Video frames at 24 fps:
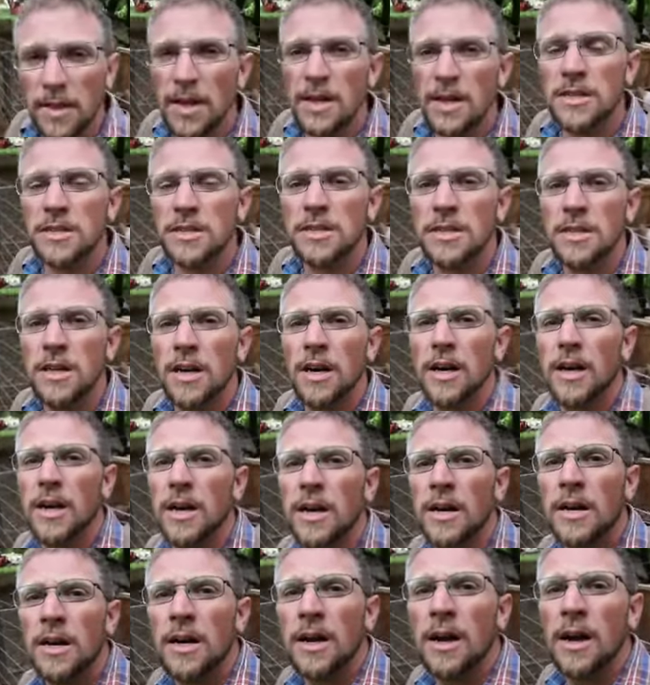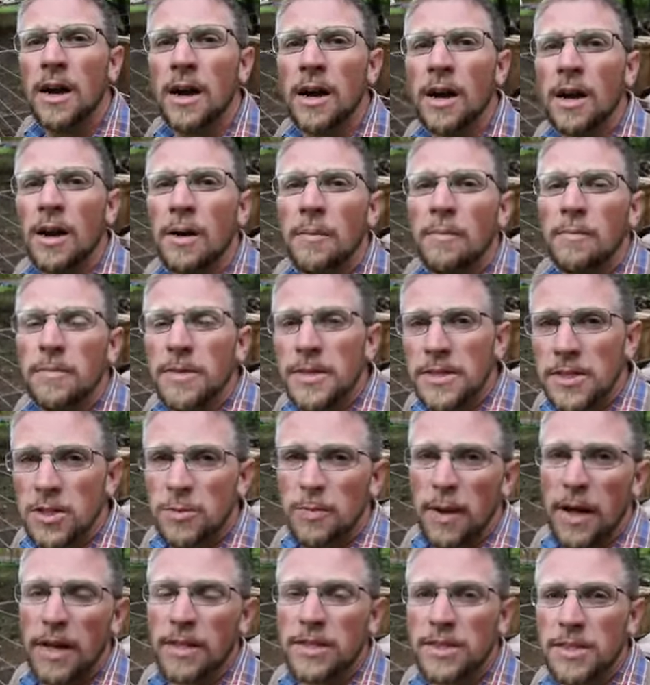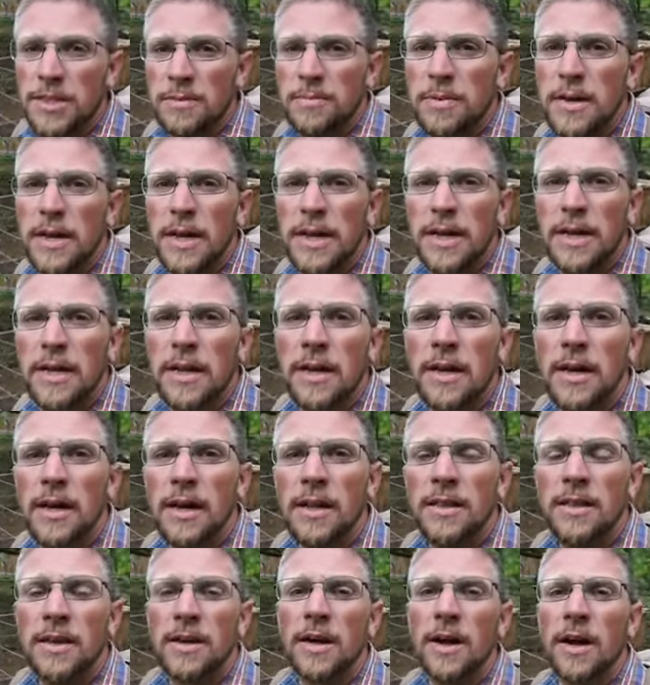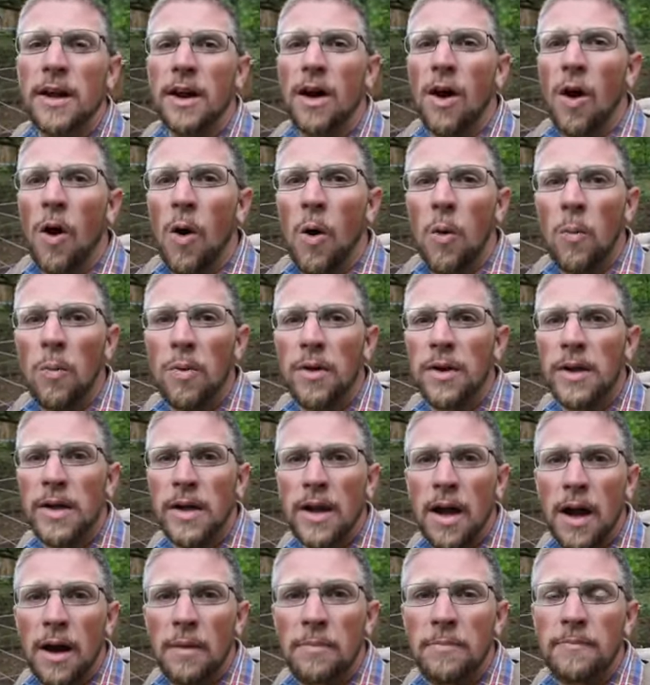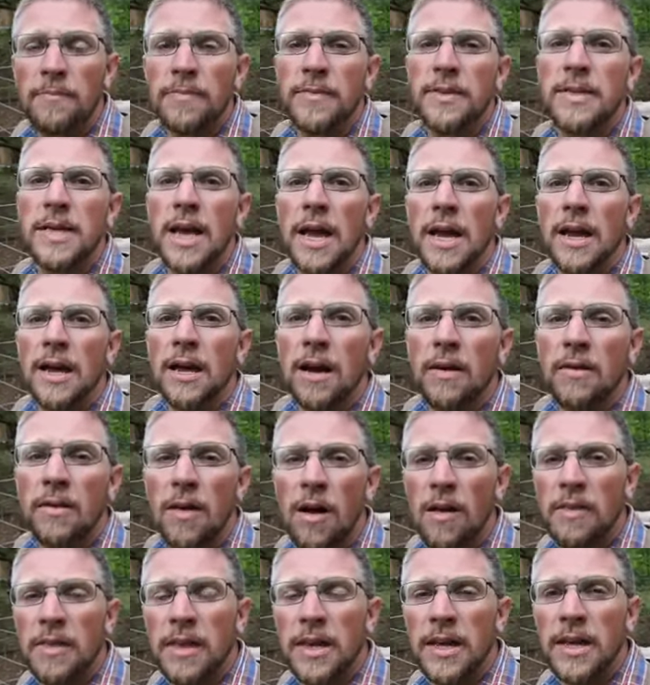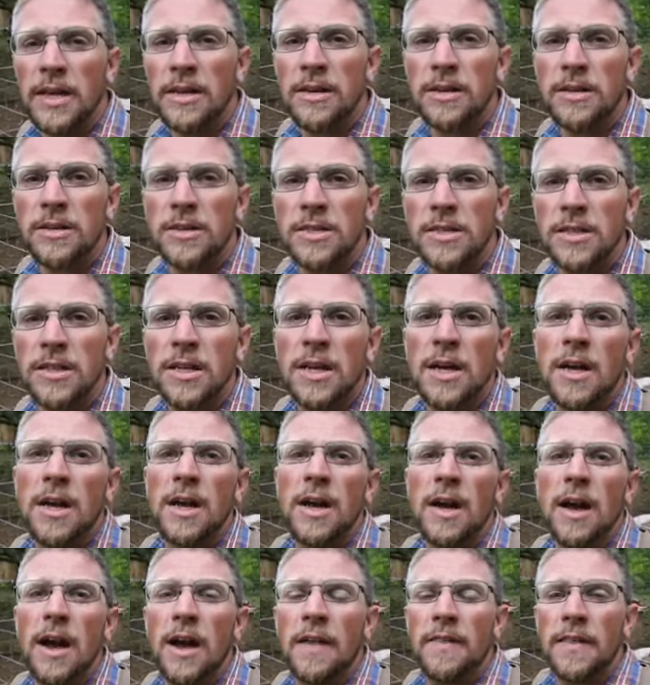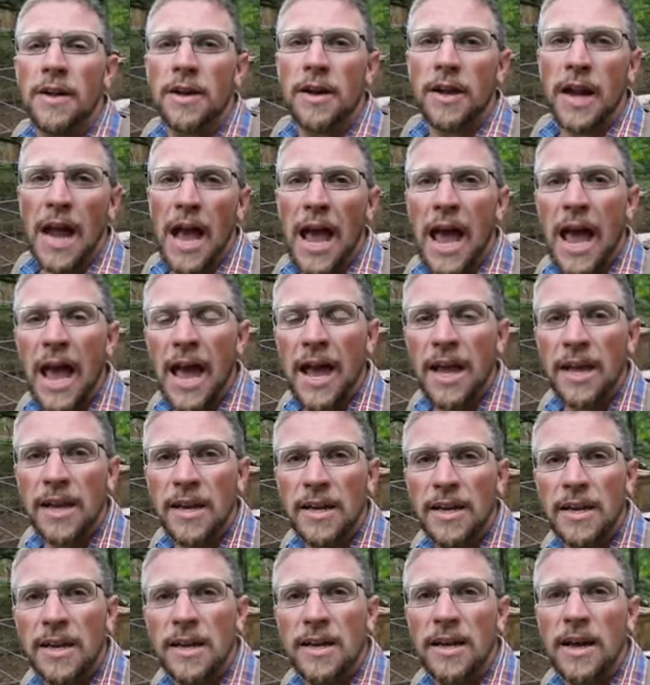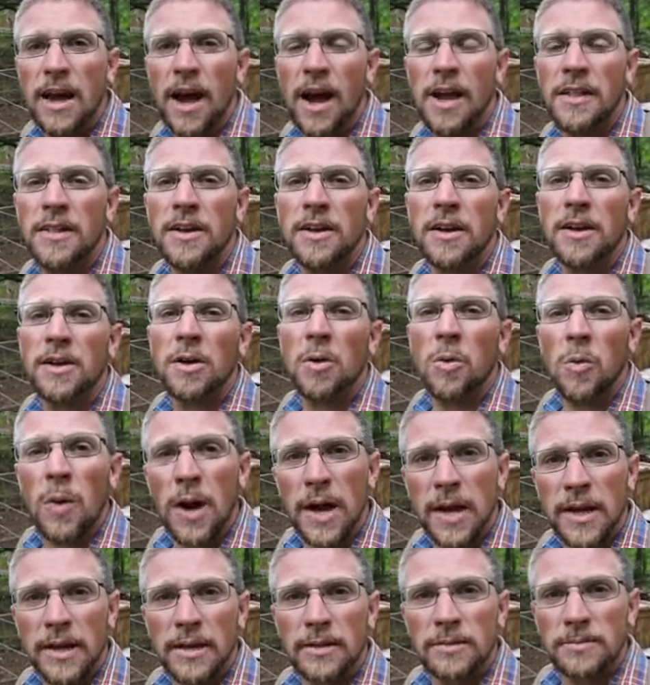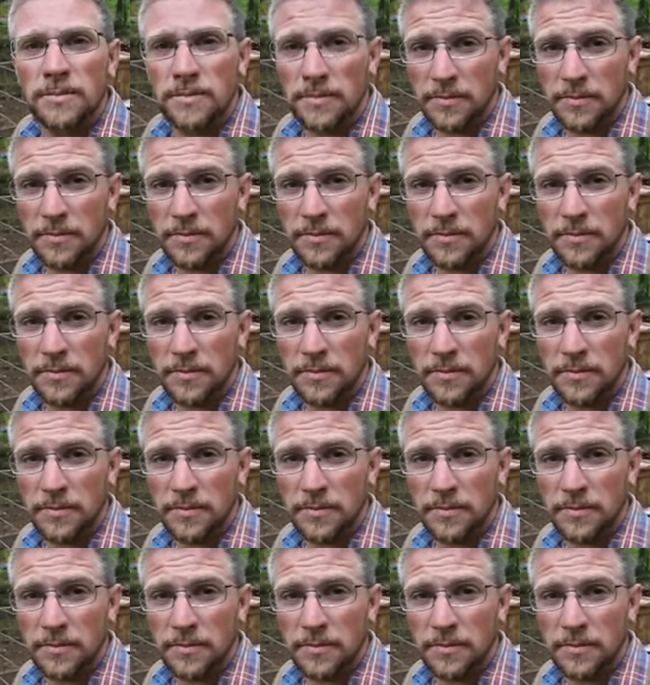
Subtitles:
they're going to dispatch the pig, they're going to open it up, take out all the innards, and they're going to hang it, and they're going to weigh it.